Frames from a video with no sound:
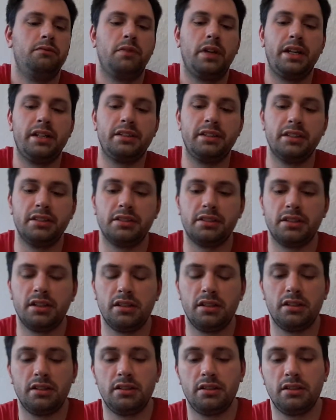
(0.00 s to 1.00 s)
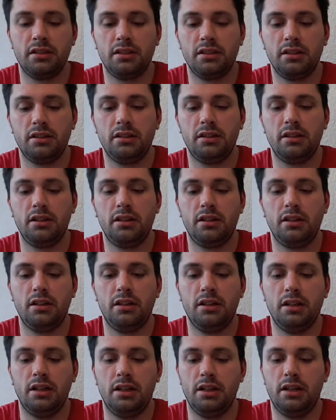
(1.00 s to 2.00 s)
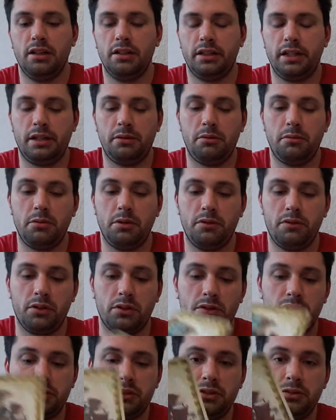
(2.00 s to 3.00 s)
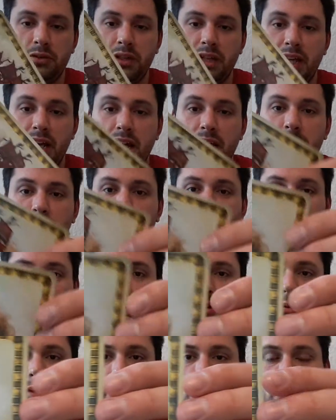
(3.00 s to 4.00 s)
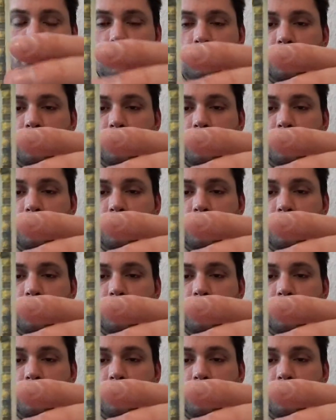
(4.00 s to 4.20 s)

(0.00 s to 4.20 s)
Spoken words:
races. Now we're moving on to the Empire one,